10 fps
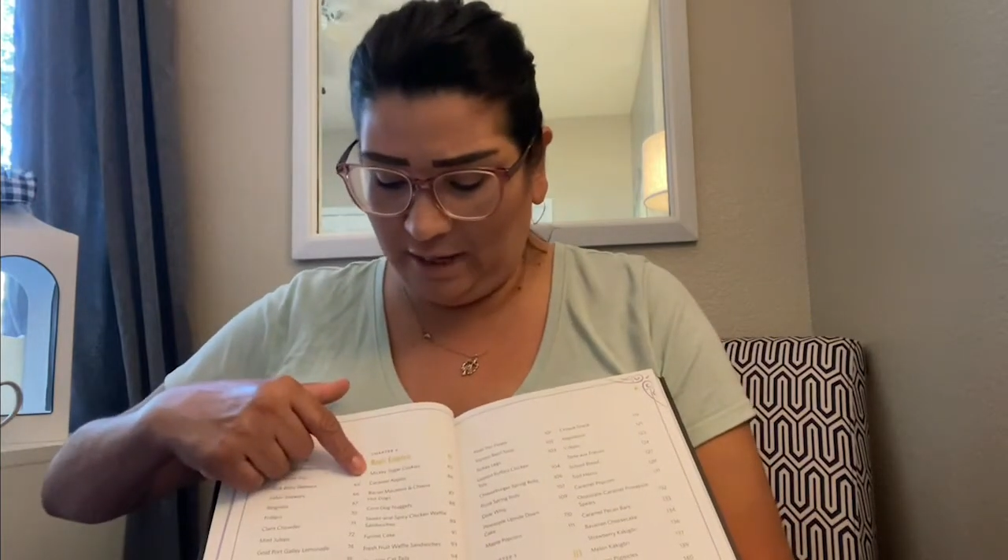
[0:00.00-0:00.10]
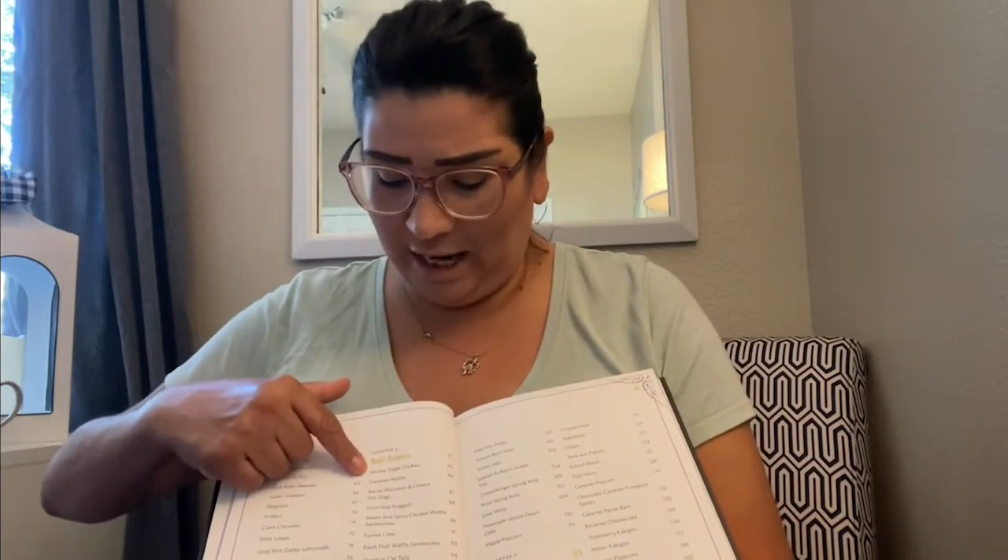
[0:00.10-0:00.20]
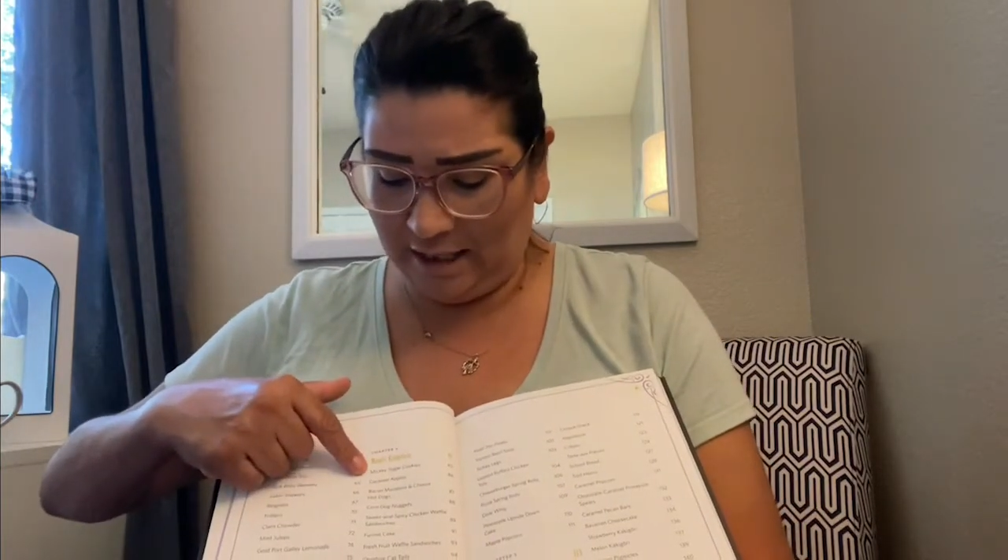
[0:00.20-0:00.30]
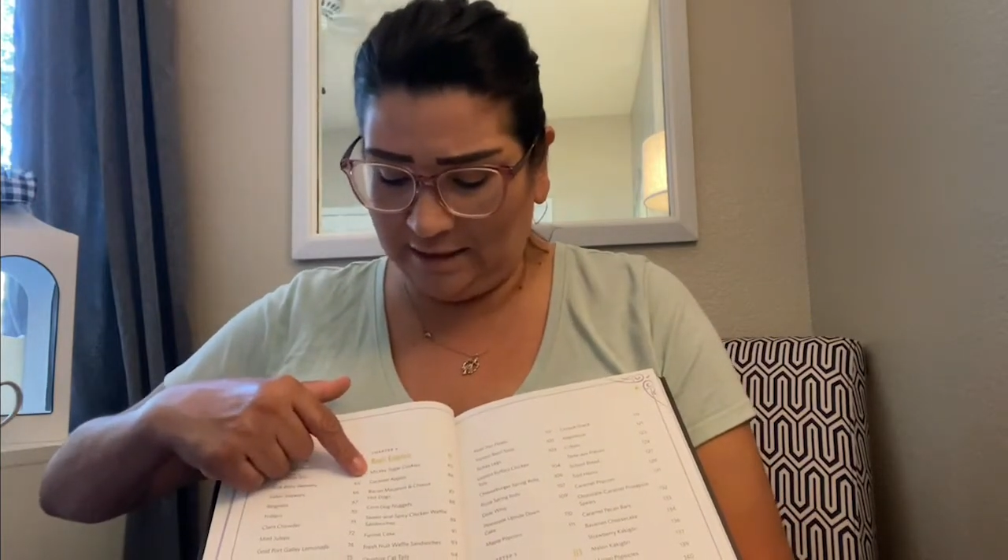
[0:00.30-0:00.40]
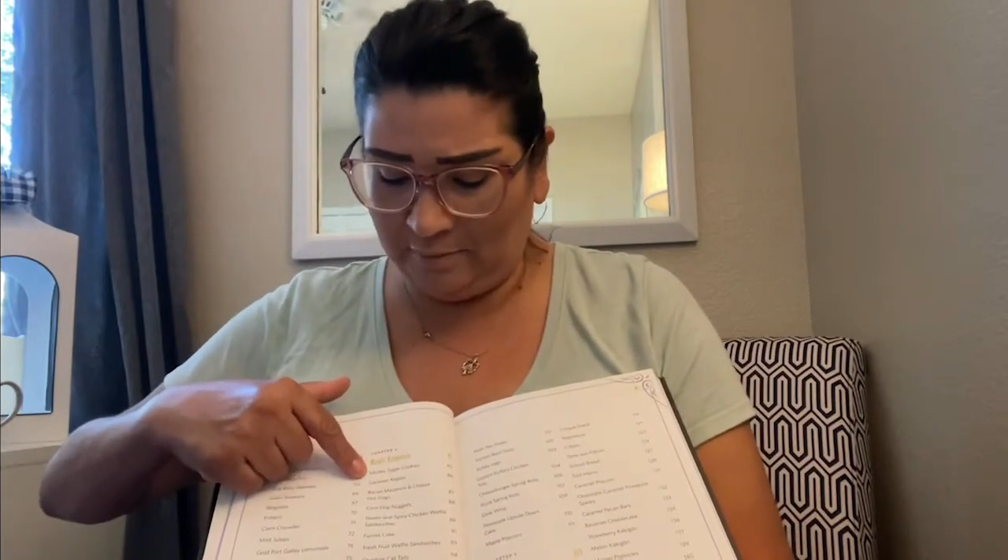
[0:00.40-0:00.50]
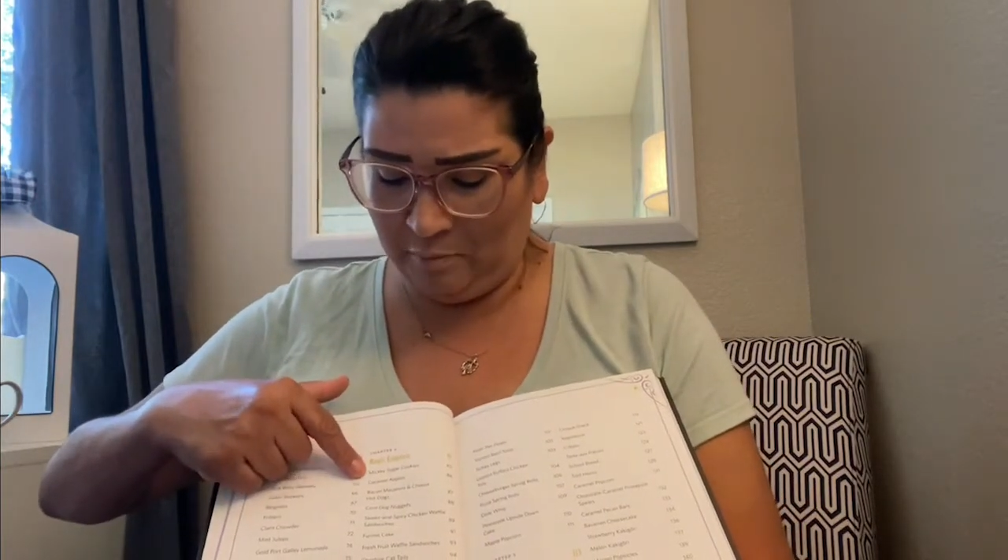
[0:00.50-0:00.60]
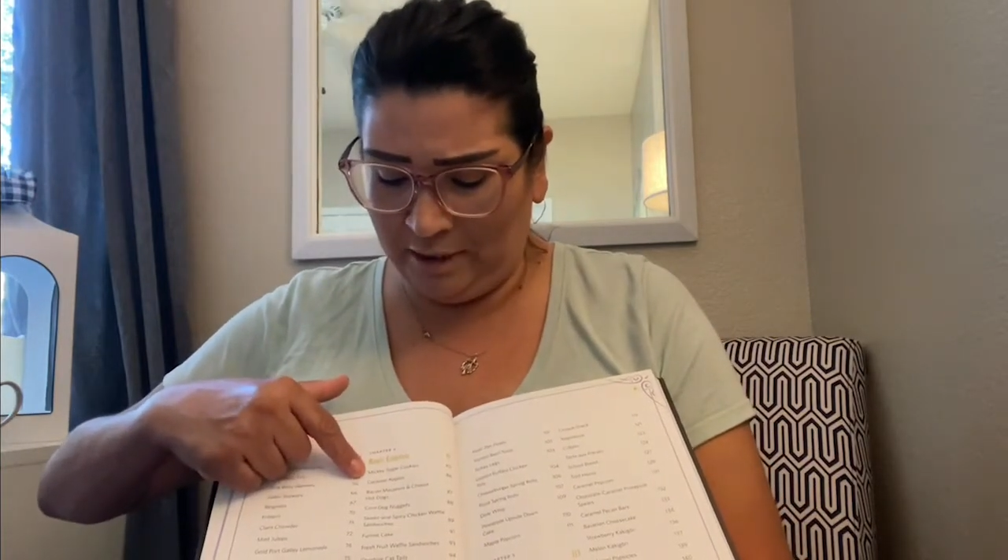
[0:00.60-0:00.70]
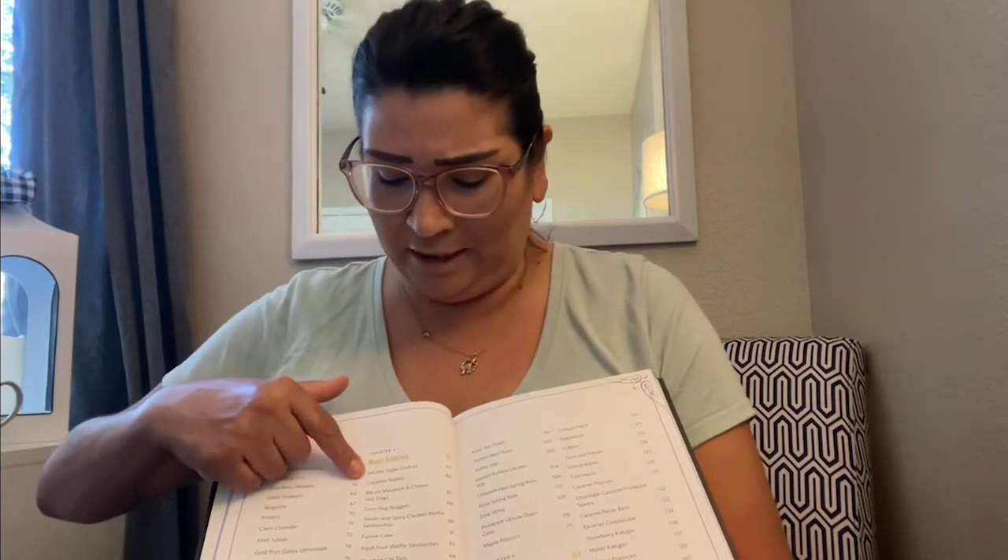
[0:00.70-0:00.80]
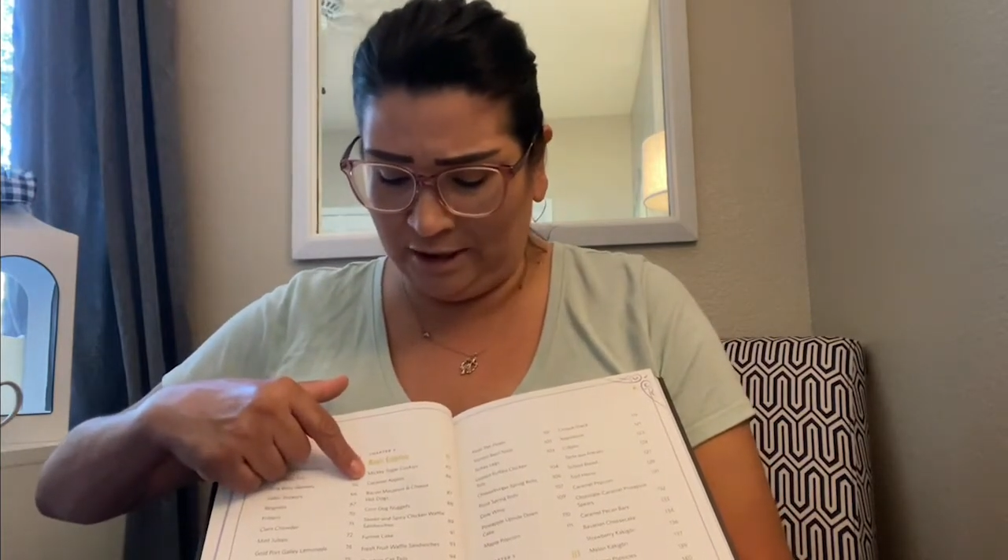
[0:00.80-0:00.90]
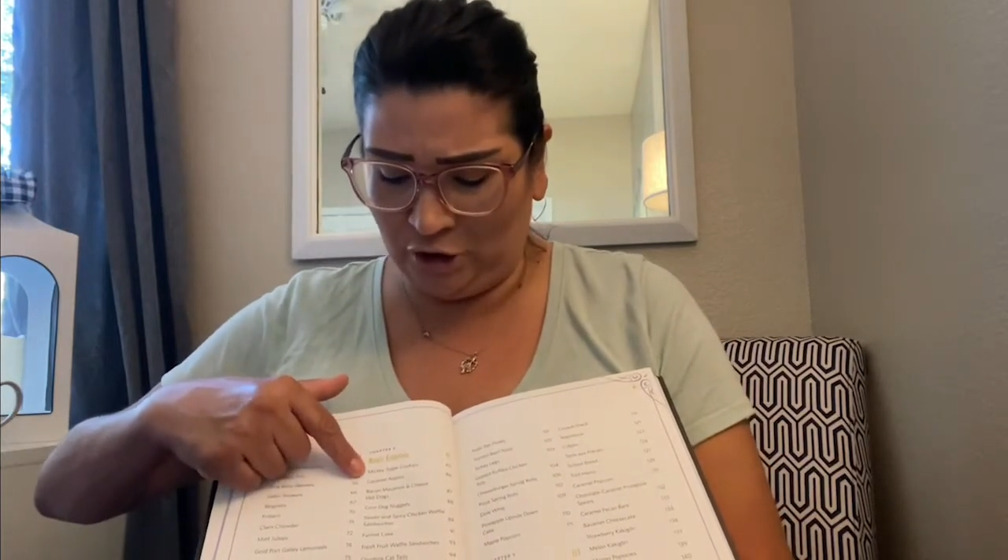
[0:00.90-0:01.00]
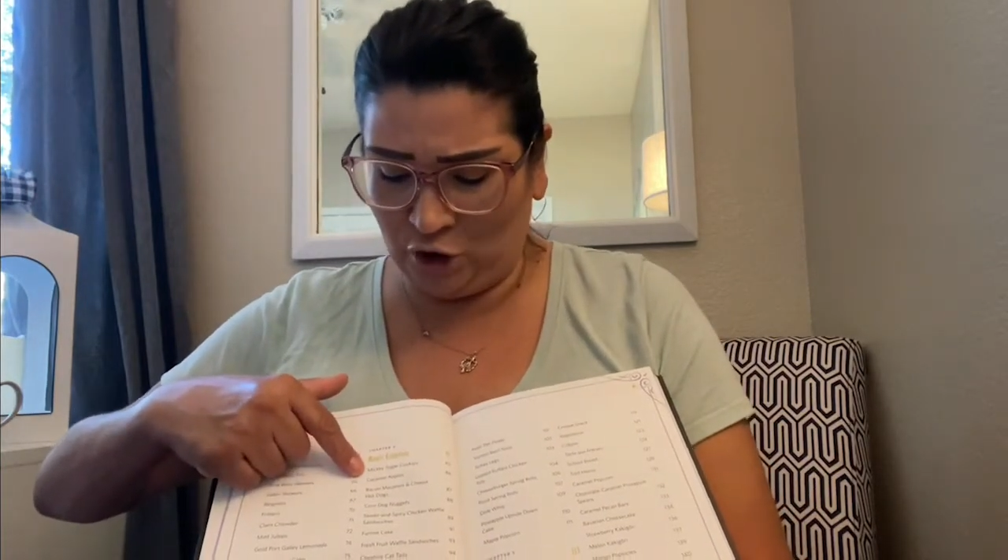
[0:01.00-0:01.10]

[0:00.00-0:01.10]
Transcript: it has Mickey's